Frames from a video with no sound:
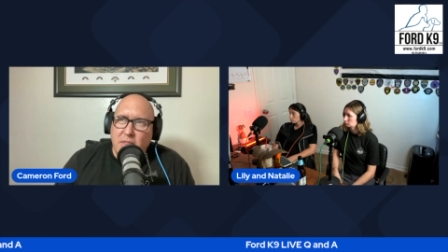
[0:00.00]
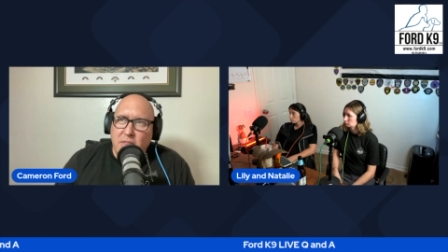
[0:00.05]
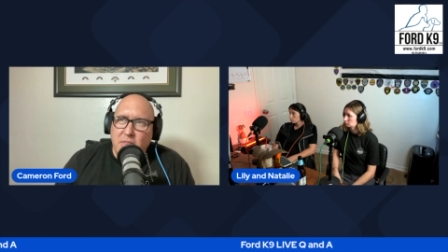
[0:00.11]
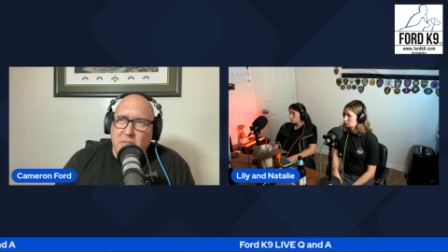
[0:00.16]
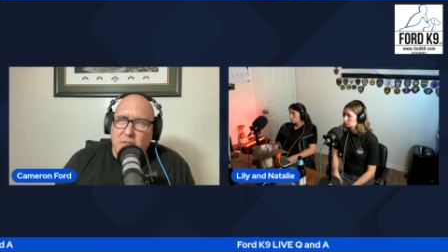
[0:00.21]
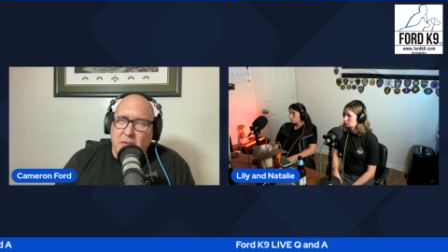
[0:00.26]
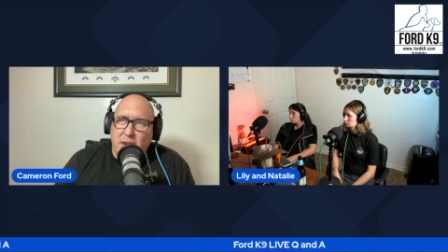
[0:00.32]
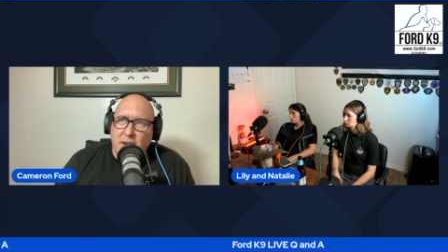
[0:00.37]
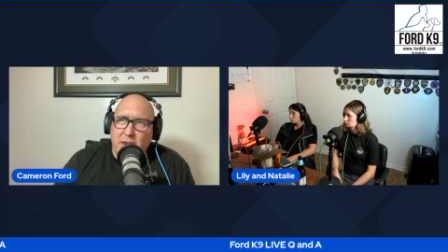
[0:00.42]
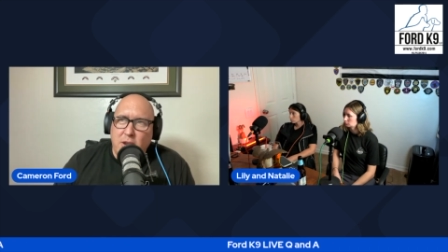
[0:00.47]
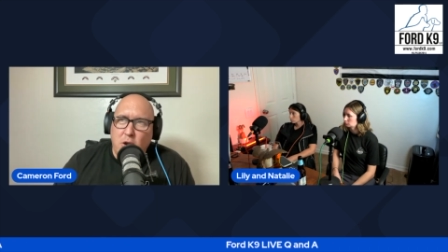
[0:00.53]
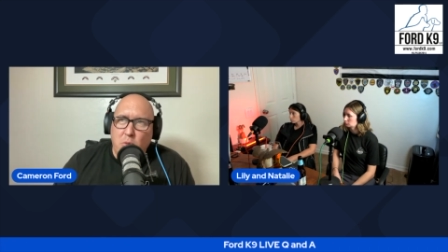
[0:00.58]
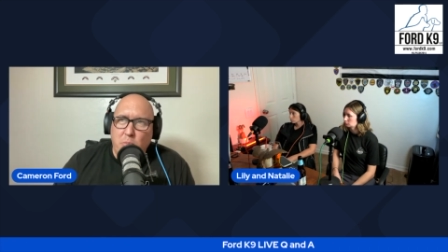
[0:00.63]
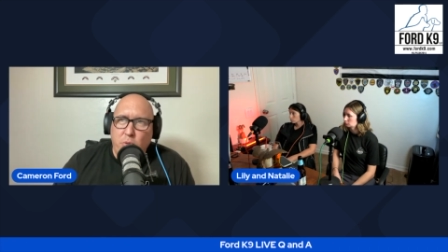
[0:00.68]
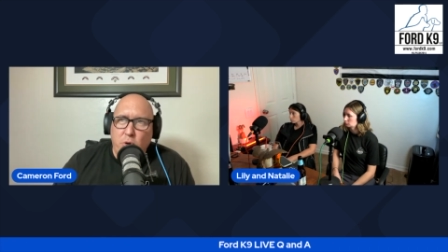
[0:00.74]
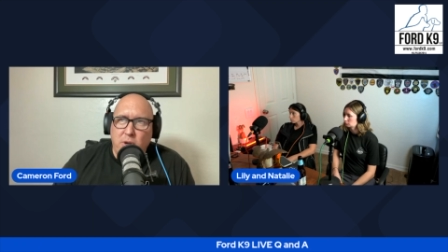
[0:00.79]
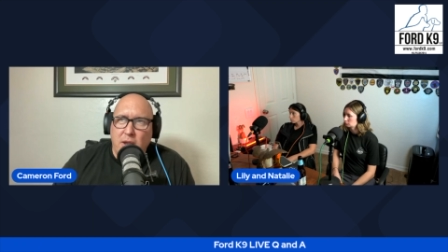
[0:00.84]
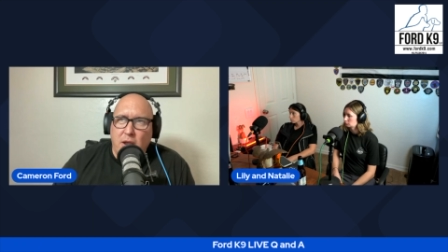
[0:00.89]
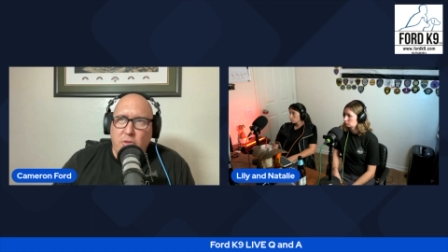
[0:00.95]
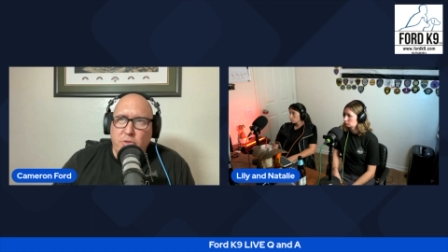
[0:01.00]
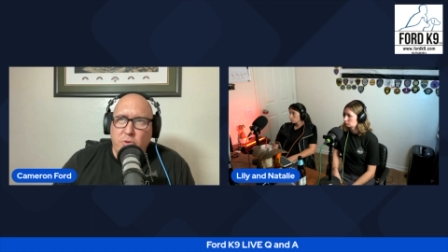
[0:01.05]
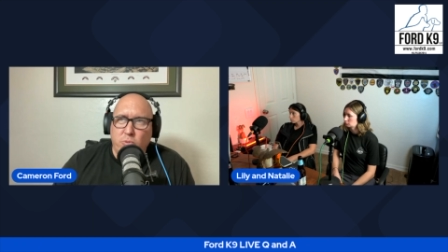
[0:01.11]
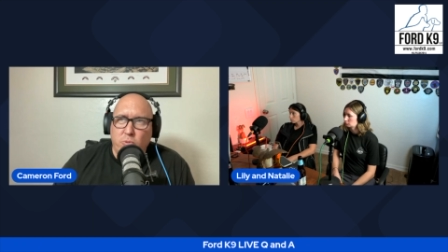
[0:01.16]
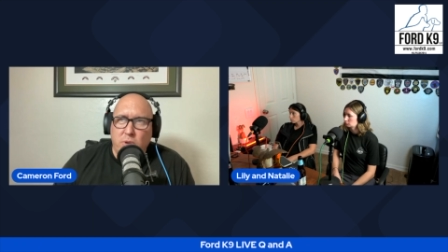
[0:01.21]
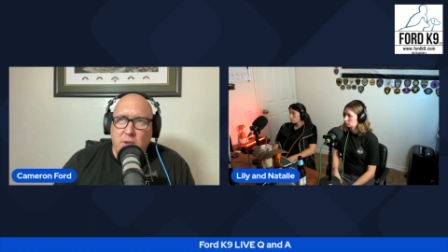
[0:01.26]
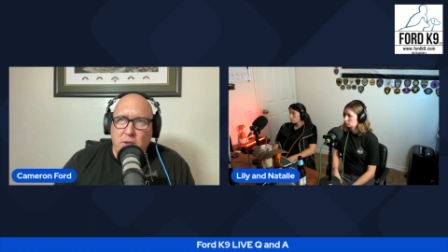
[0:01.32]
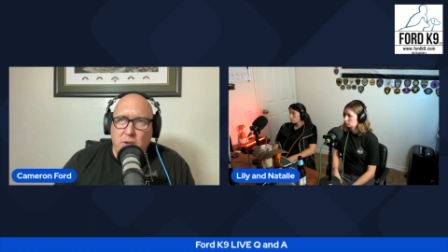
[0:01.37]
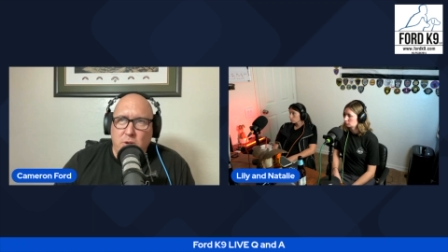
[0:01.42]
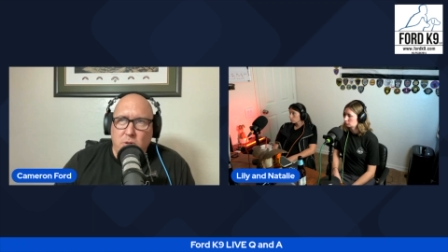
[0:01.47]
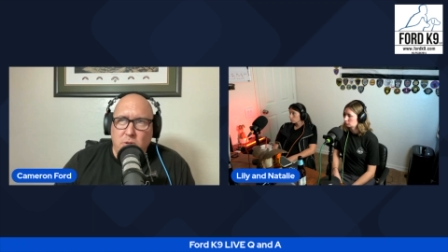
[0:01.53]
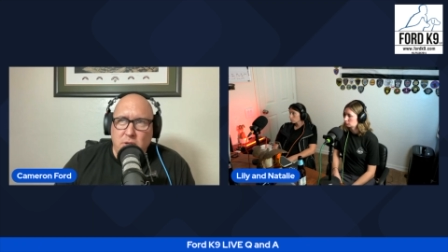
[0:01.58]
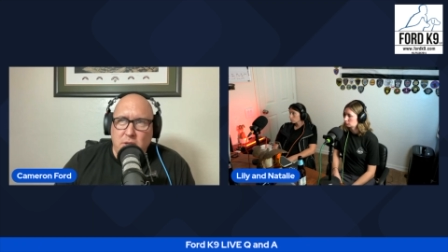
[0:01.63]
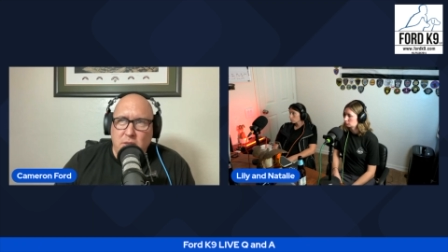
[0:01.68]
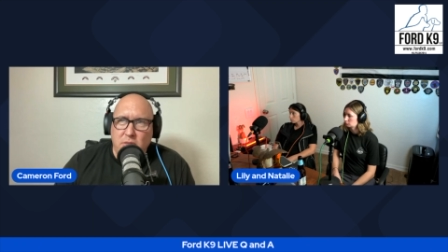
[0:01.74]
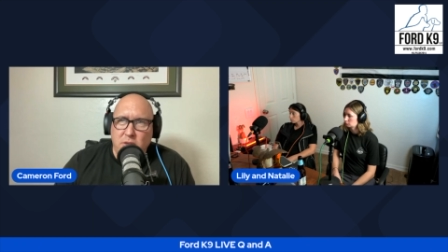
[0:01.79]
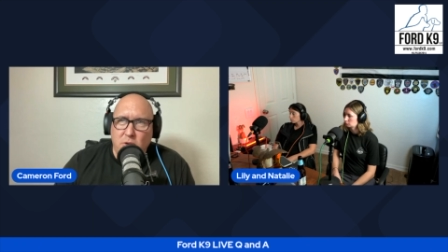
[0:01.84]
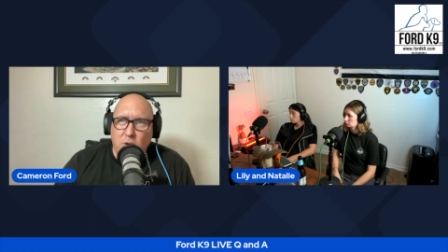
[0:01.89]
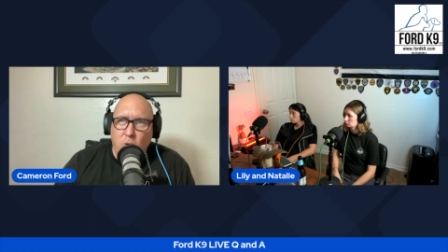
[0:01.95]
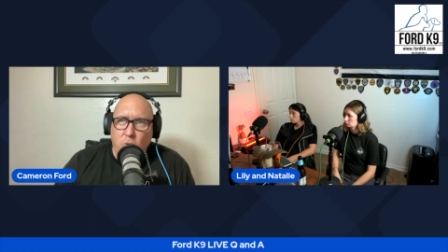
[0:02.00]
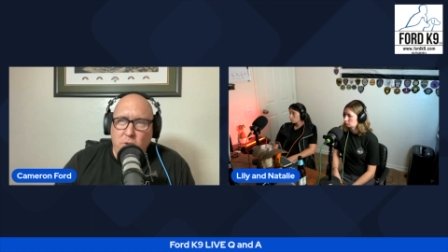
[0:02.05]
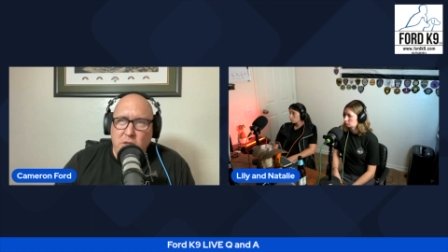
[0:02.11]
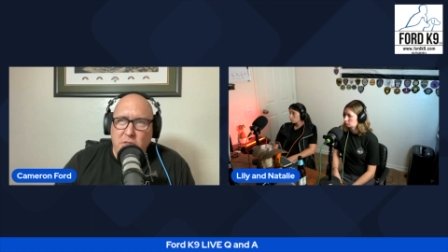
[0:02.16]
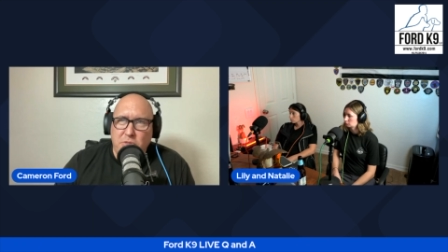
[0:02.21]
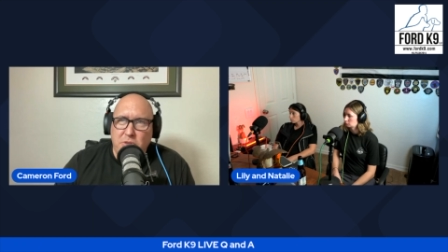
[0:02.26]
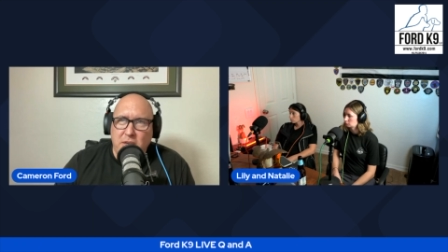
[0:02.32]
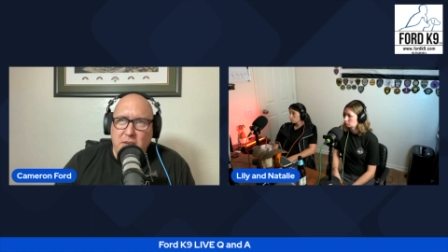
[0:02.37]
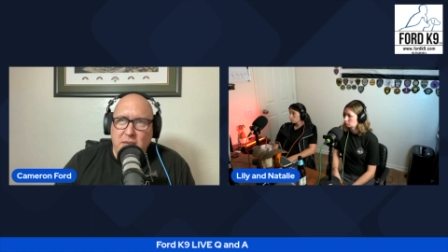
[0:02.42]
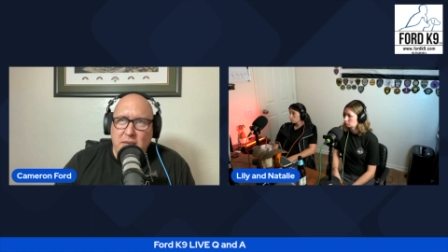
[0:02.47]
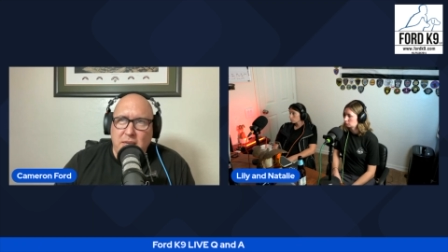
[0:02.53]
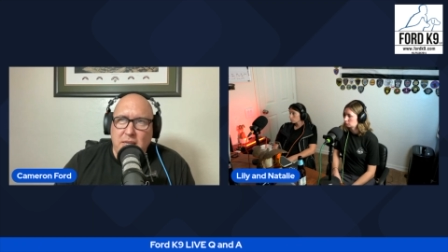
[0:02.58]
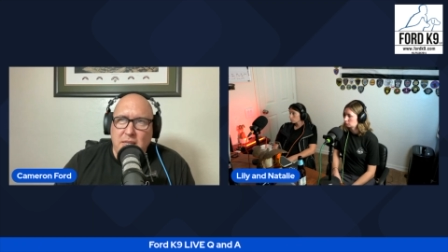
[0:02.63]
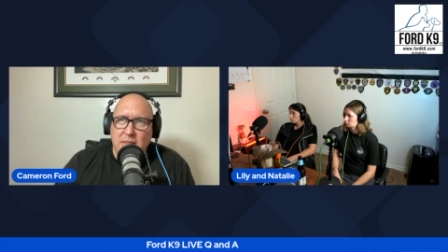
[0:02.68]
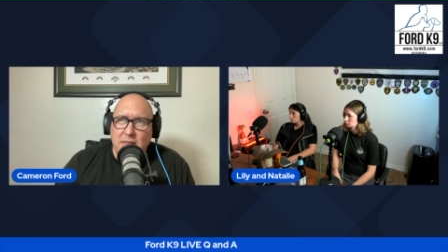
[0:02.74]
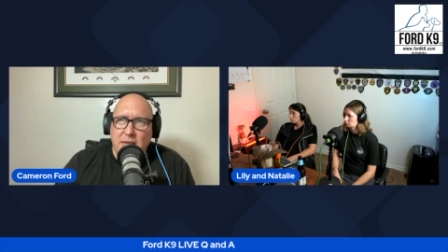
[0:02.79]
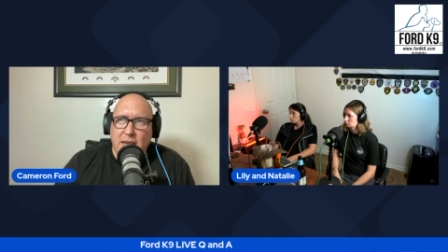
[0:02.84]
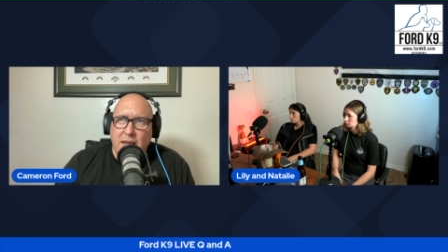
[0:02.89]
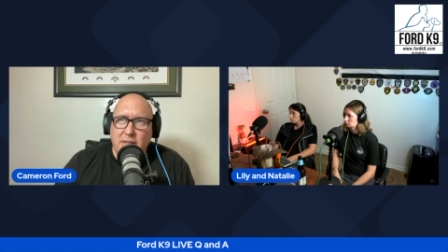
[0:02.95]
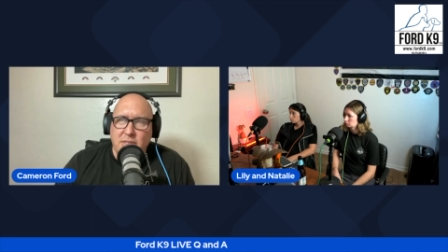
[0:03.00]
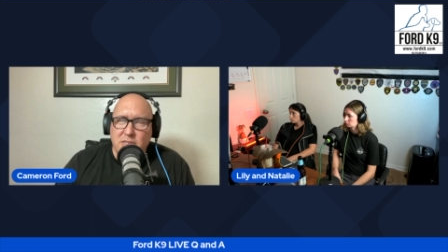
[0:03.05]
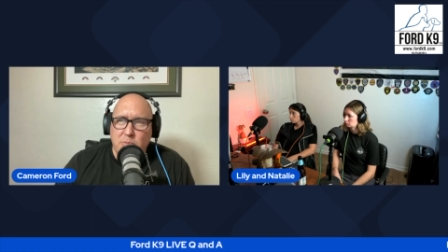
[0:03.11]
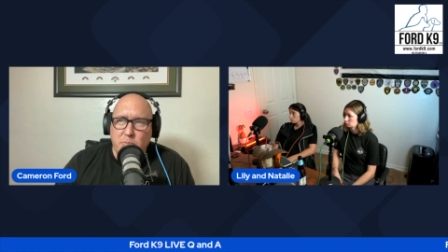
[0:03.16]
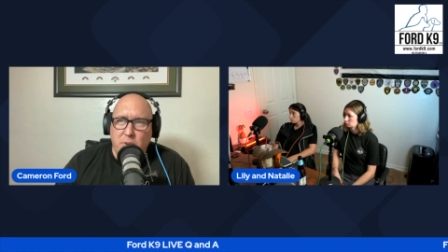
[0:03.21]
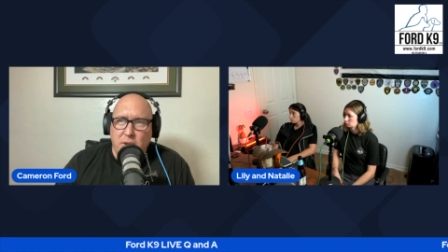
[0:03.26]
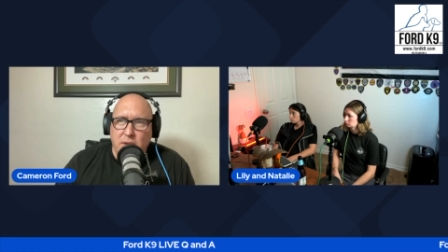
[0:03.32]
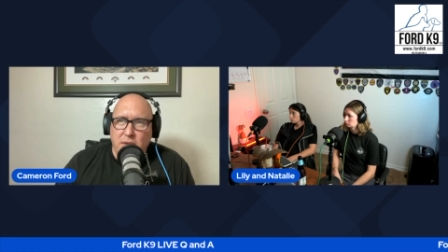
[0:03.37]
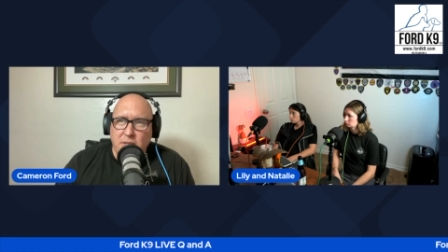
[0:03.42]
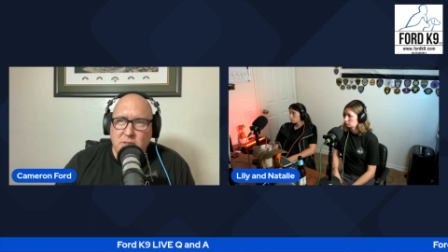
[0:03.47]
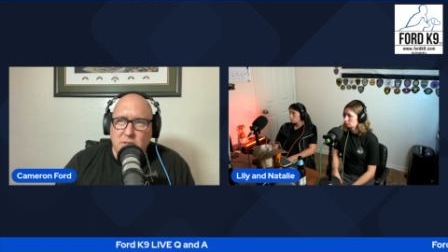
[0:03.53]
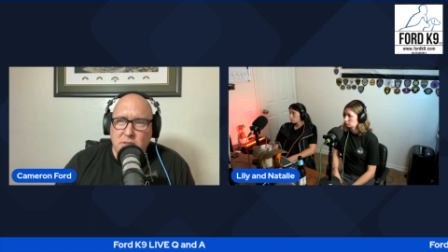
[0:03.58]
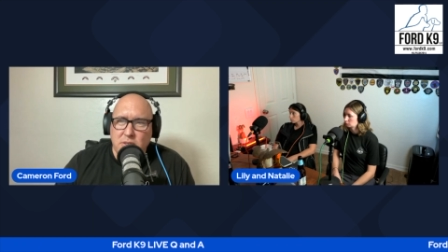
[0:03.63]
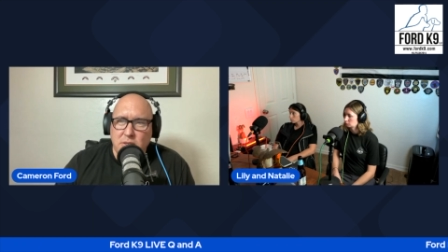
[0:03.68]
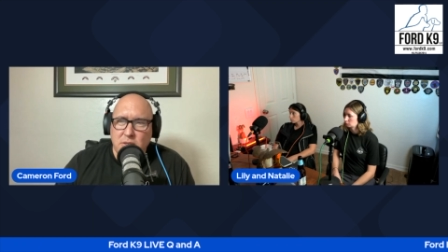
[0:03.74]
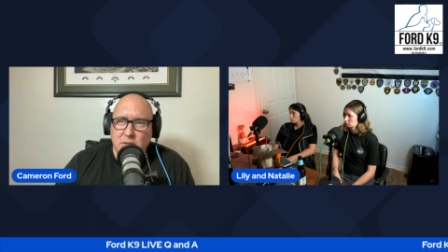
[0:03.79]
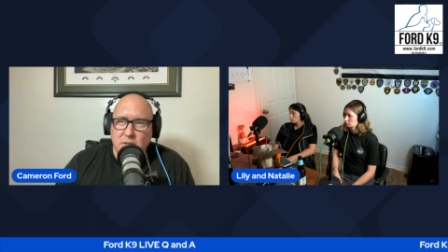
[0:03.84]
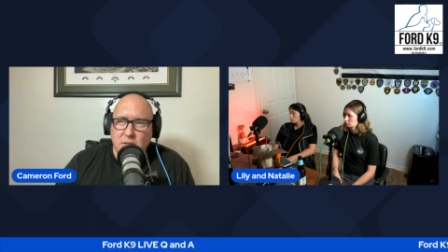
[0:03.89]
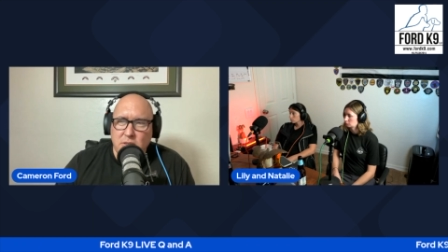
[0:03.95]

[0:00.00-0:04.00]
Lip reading: then I go put out the real, and the only thing in that space